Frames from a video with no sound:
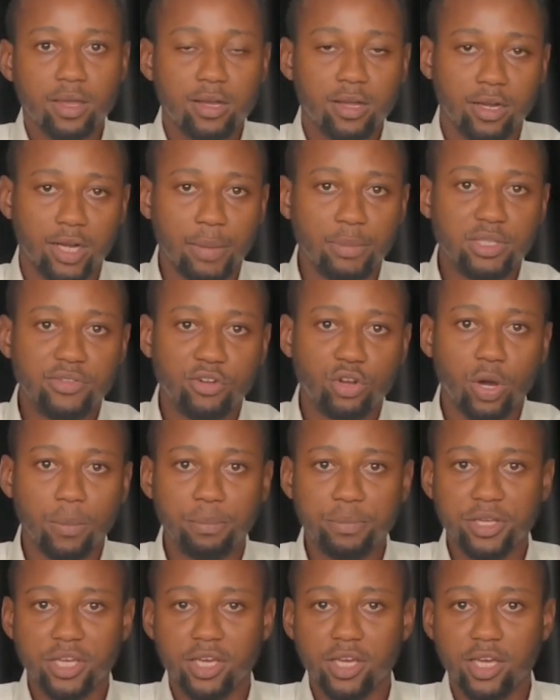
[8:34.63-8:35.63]
let me
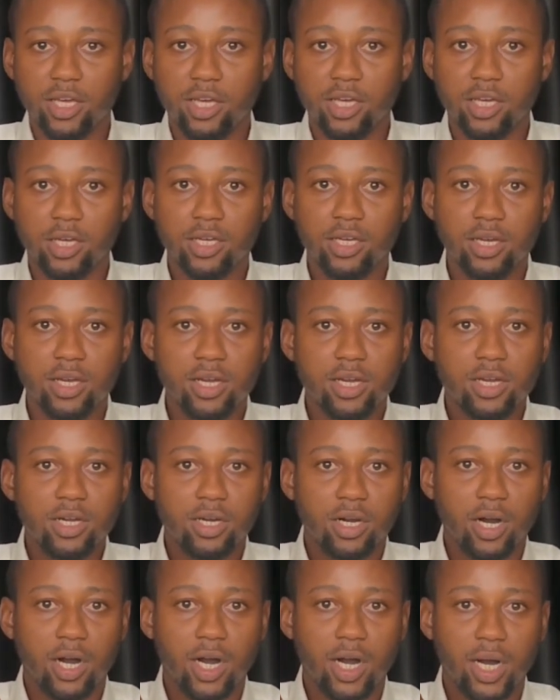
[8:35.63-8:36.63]
develop a
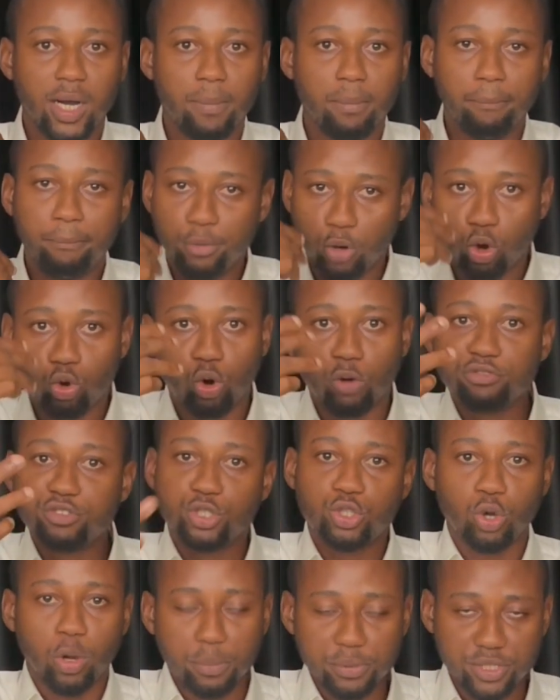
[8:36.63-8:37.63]
block of
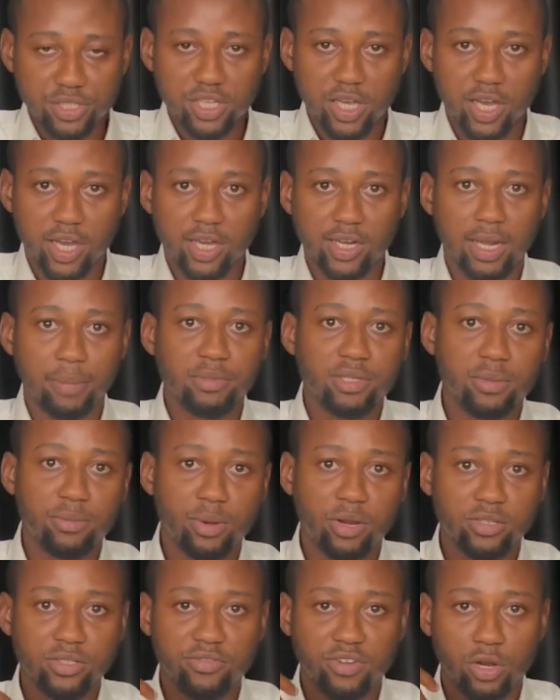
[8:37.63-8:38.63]
shops here, let me
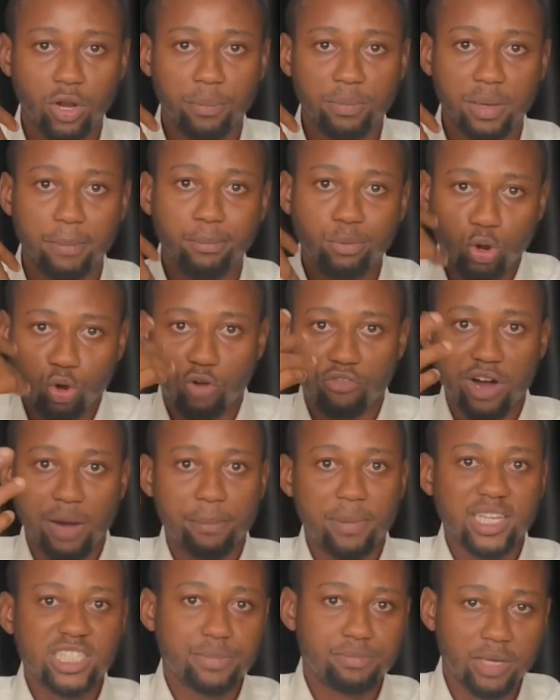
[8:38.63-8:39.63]
develop a block of
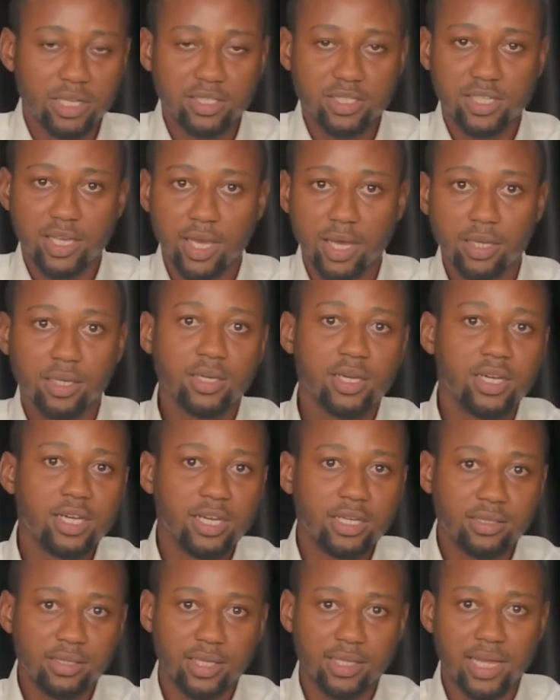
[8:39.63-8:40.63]
apartments here.
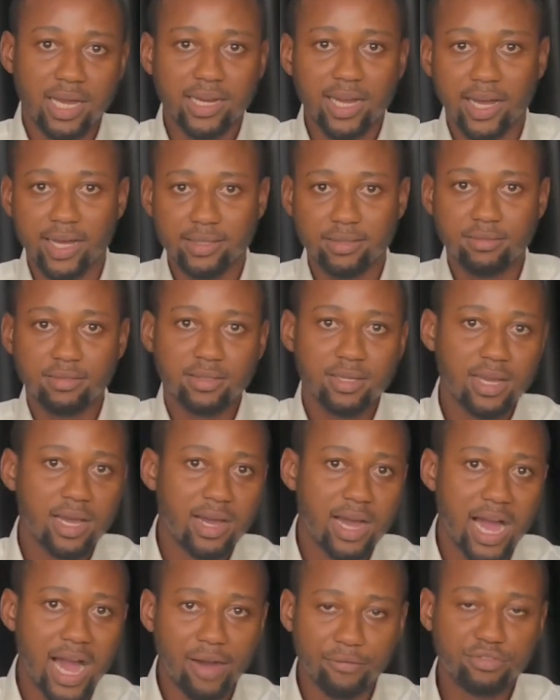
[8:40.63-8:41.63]
Then I can
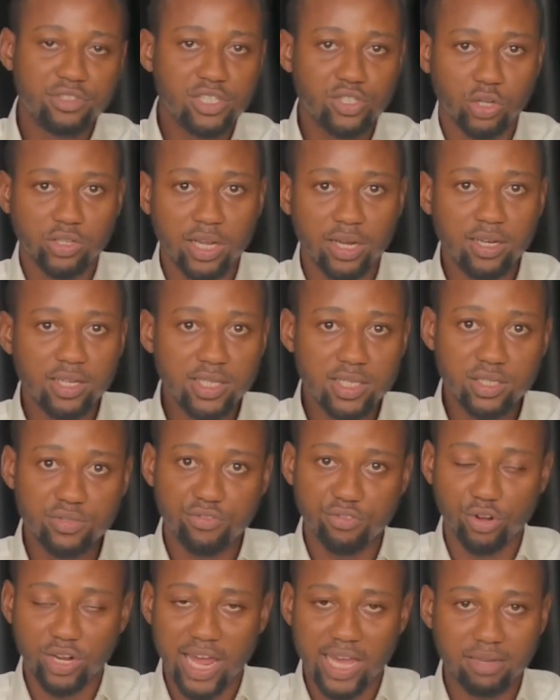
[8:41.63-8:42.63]
have this on a lease
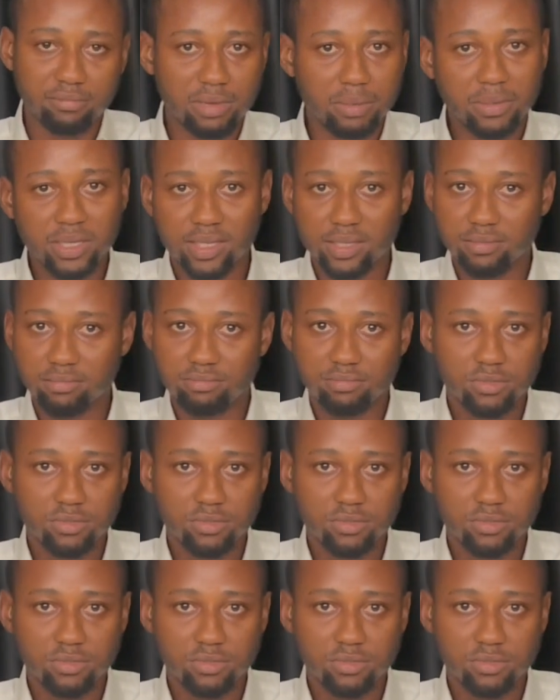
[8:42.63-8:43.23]
for like maybe